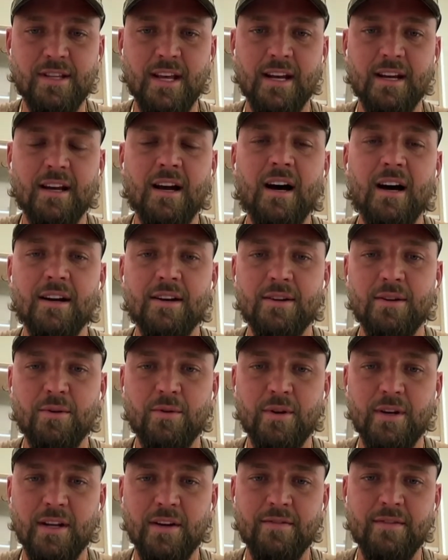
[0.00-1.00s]
that
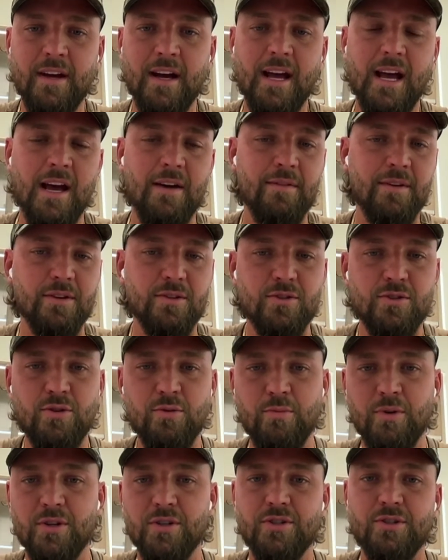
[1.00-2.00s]
continuity of not having too
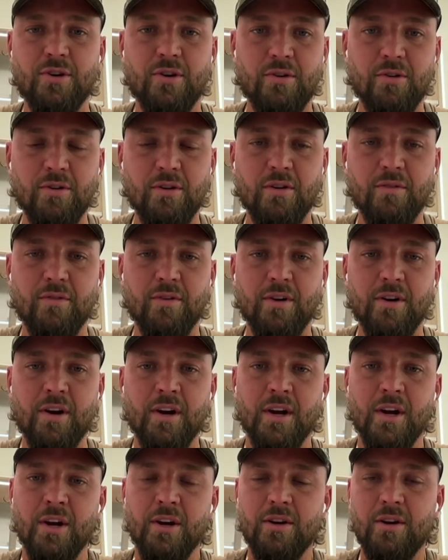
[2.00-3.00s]
much turnover
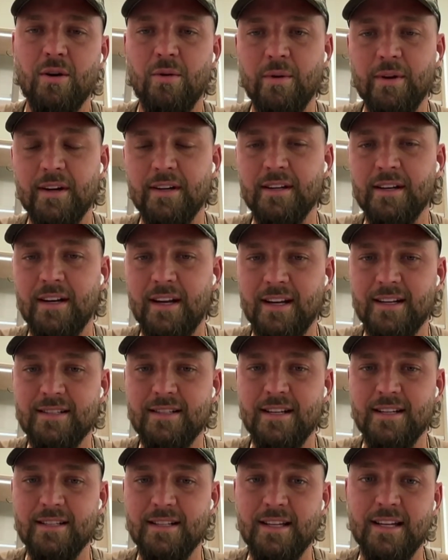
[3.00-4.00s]
going into next
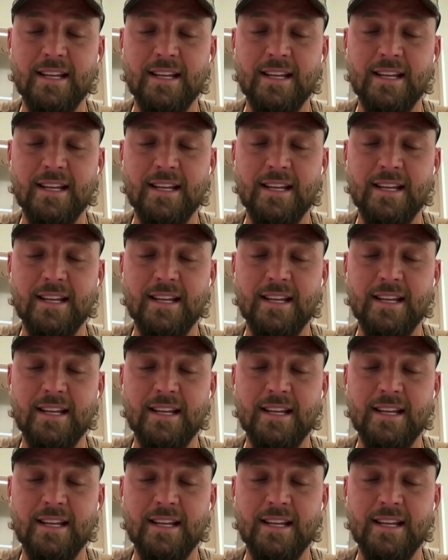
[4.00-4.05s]
season.